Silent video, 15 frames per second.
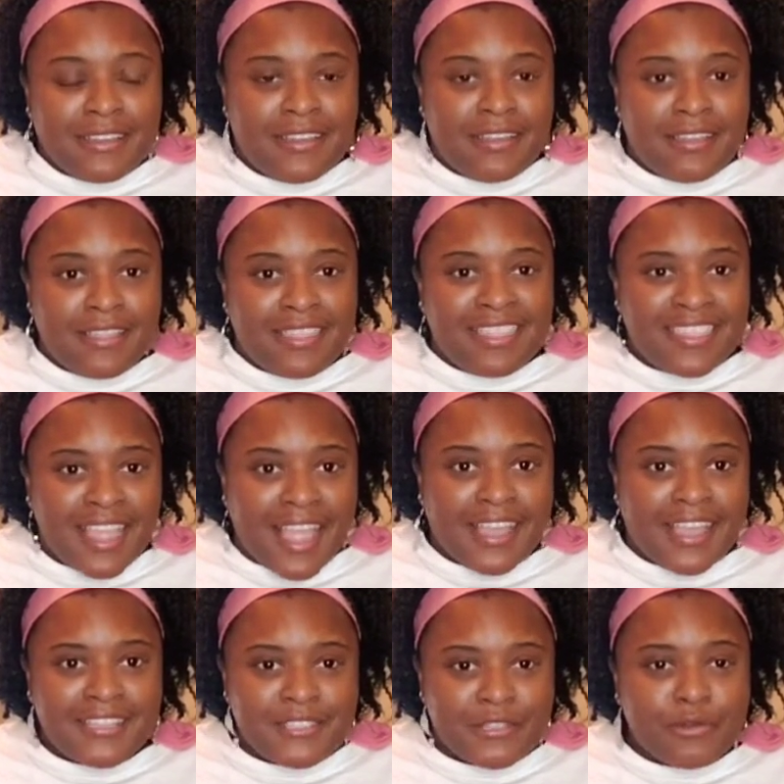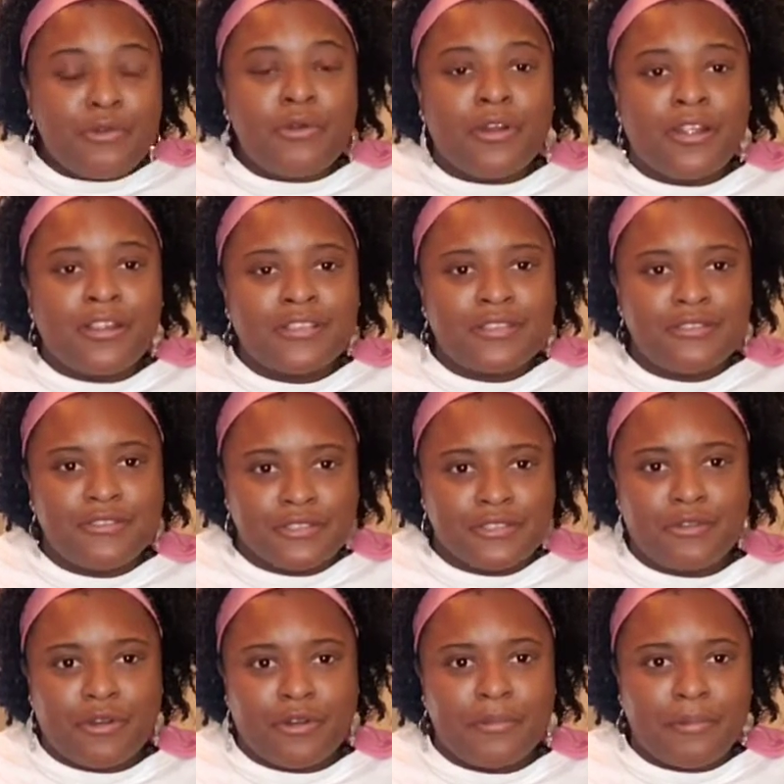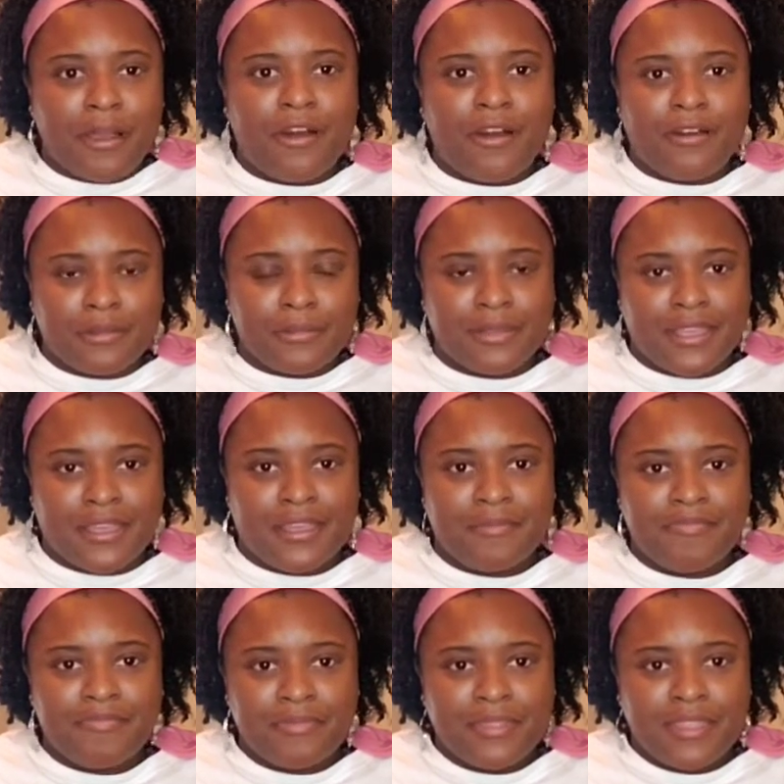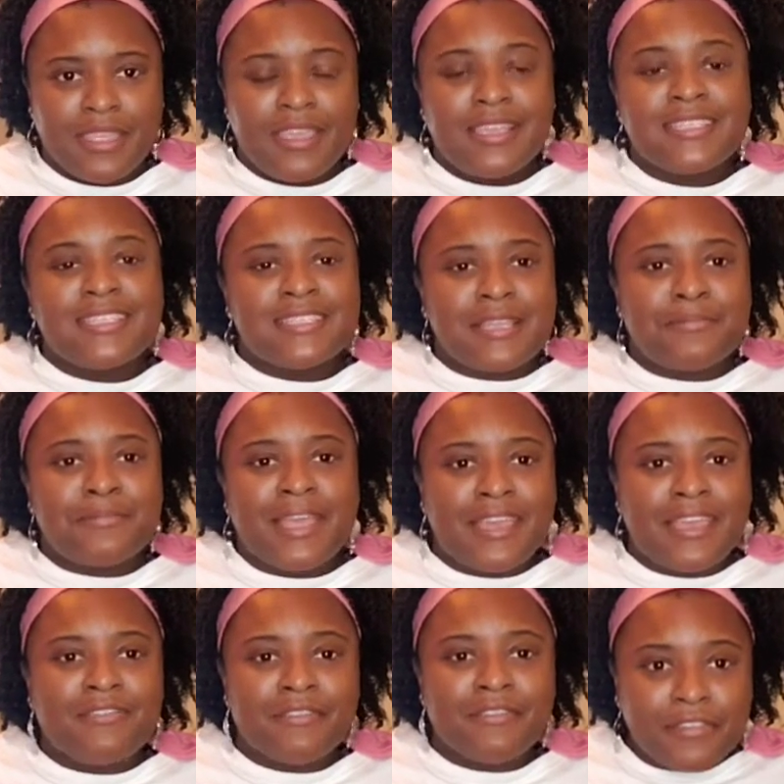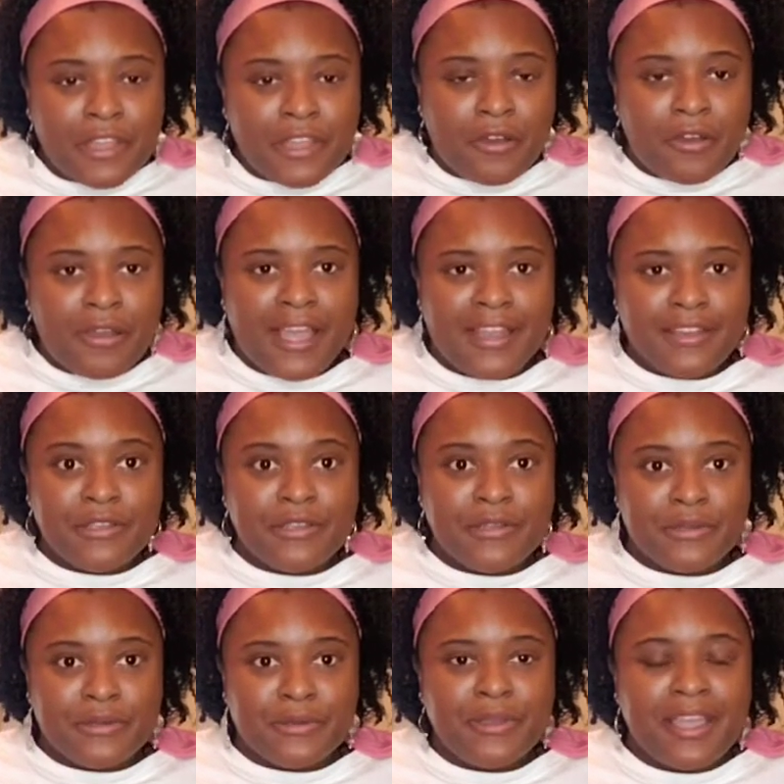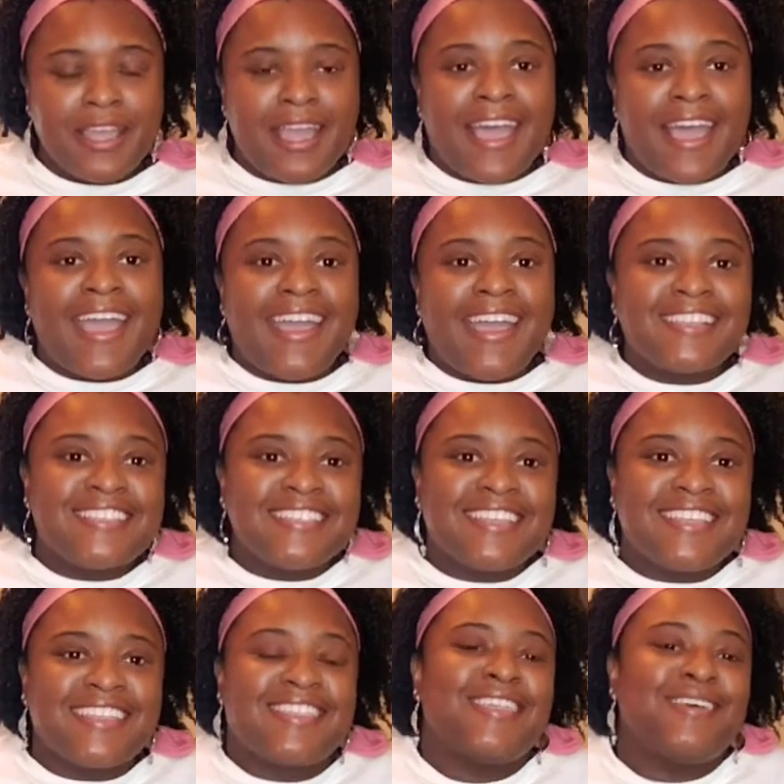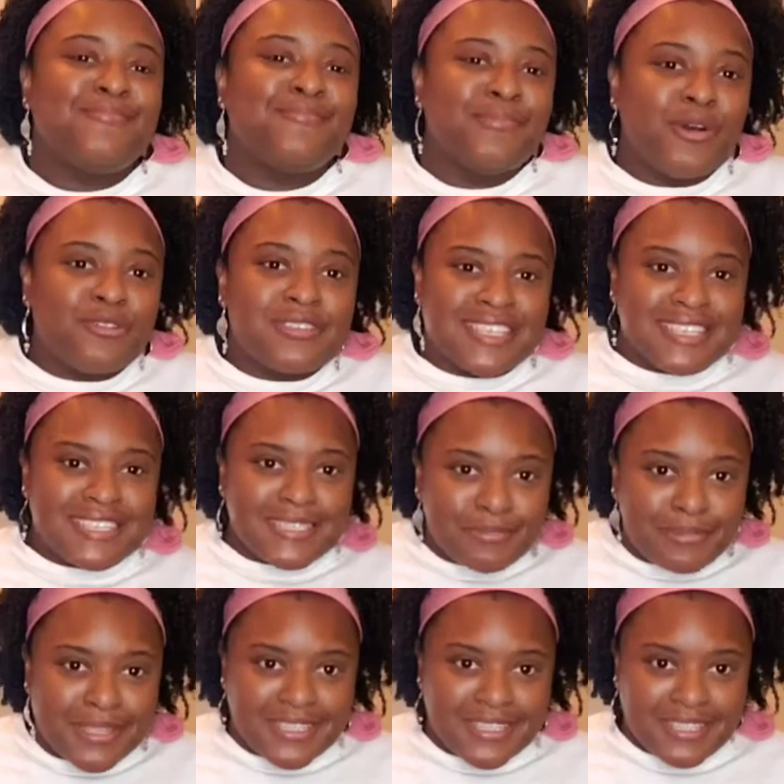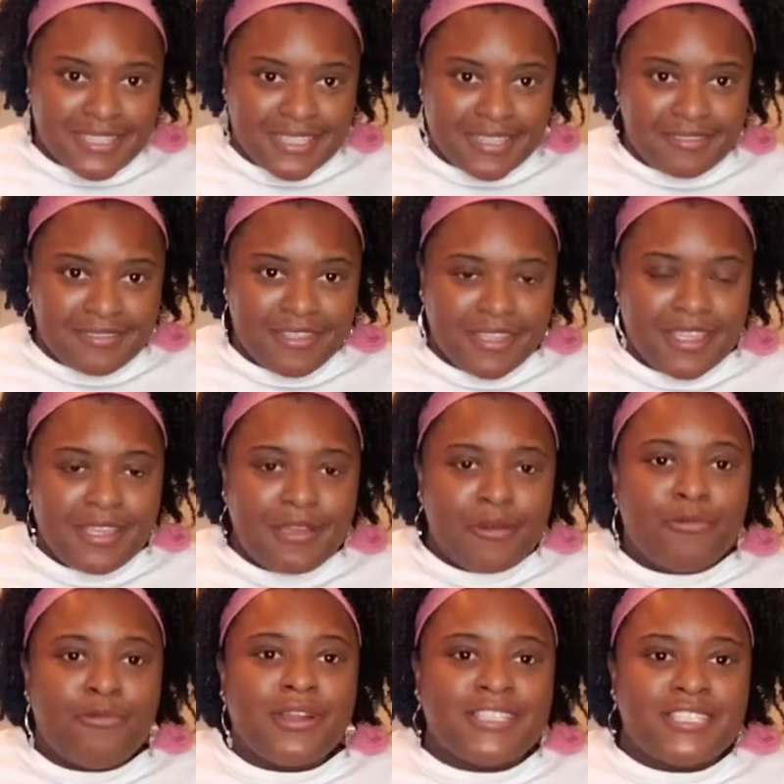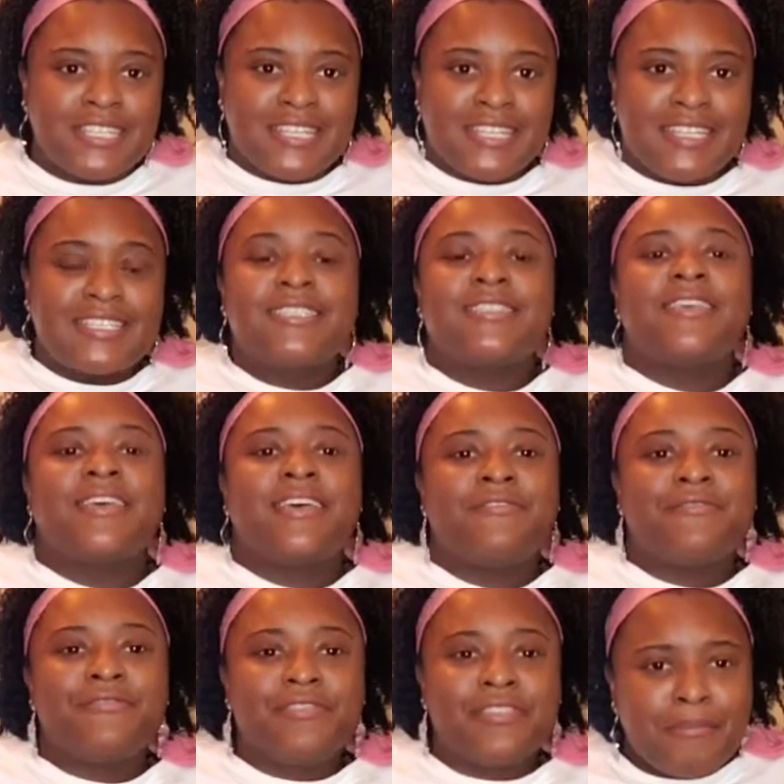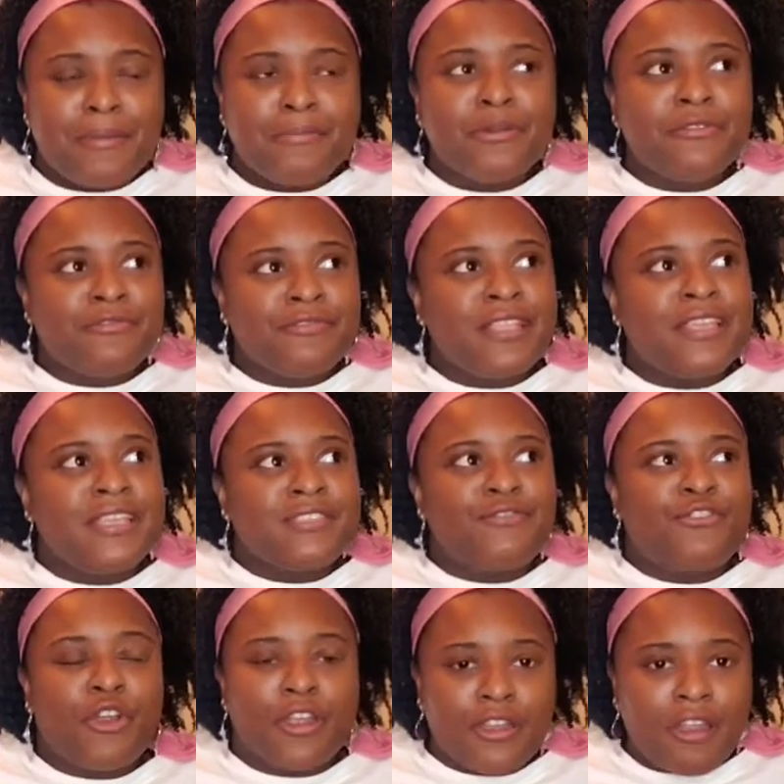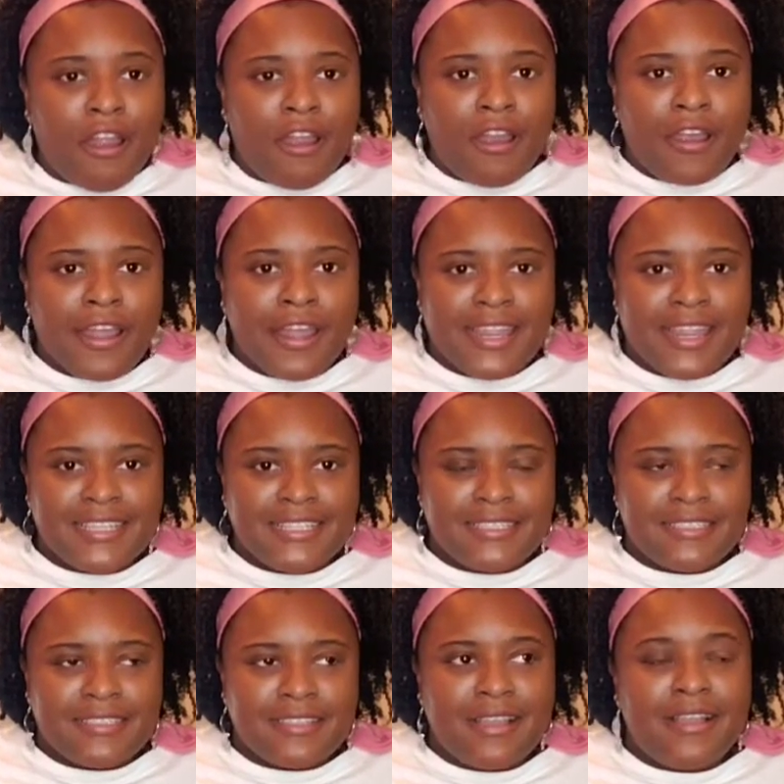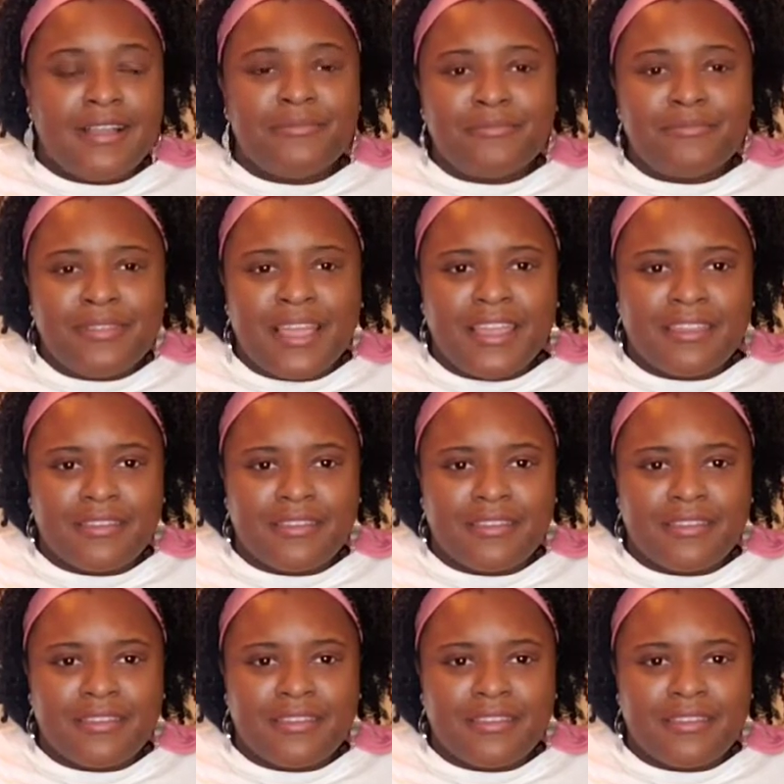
nice core to absorb all the blood. Since I'm a heavy flow, I knew I had to get the most expensive, which is the bamboo fleece for a yard. It's like